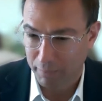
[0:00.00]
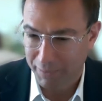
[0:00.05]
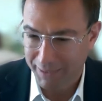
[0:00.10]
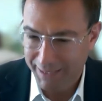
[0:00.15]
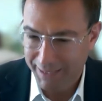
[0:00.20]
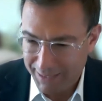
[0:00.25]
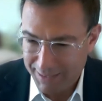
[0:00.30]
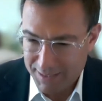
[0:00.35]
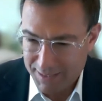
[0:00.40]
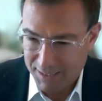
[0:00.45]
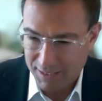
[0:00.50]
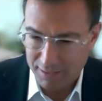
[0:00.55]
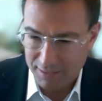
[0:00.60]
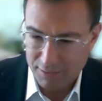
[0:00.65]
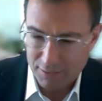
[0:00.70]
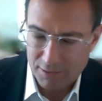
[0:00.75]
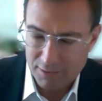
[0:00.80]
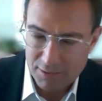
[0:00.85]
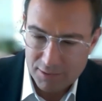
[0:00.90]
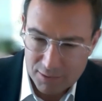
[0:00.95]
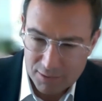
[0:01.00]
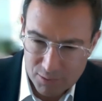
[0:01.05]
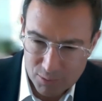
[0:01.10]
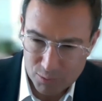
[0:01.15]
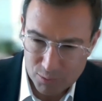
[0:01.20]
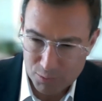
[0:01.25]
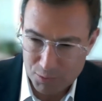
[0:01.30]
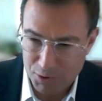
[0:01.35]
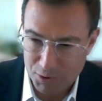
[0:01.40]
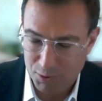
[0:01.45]
But that is a
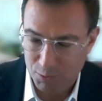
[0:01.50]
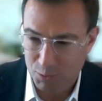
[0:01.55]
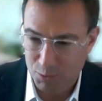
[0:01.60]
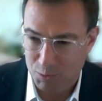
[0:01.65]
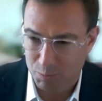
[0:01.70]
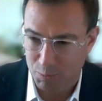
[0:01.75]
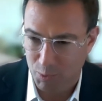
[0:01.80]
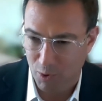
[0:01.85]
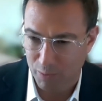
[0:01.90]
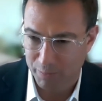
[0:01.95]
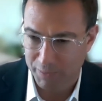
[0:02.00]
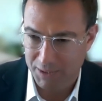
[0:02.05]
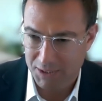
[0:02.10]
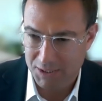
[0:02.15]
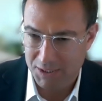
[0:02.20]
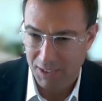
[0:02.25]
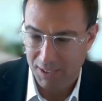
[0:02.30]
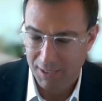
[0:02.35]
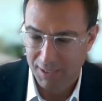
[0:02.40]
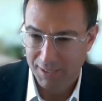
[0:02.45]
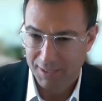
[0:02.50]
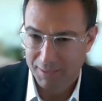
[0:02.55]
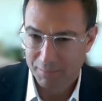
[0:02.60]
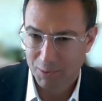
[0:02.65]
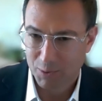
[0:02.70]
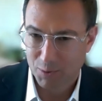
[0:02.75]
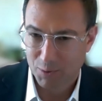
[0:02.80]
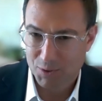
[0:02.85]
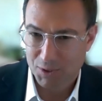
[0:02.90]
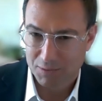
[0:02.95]
huge, huge promise,
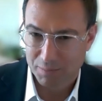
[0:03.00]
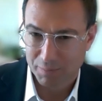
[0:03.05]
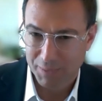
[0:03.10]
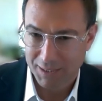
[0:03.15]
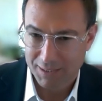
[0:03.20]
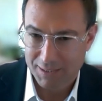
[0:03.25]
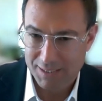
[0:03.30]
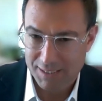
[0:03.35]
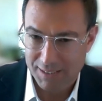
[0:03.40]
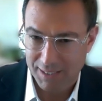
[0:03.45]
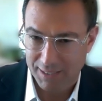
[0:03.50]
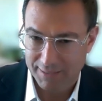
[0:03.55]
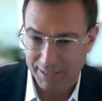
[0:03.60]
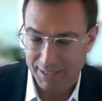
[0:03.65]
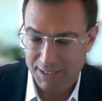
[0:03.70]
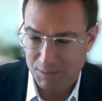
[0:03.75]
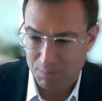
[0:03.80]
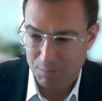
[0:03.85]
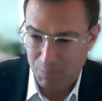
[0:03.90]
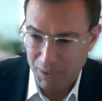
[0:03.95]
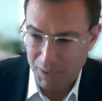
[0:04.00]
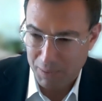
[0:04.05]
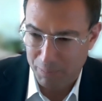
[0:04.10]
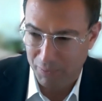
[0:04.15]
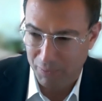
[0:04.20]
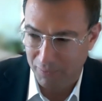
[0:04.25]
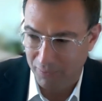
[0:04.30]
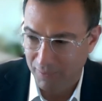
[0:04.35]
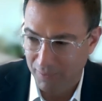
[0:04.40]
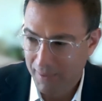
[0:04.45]
because it means that as
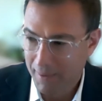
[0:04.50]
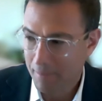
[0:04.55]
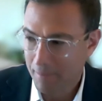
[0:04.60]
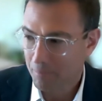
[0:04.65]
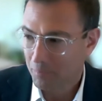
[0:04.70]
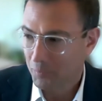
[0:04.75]
people,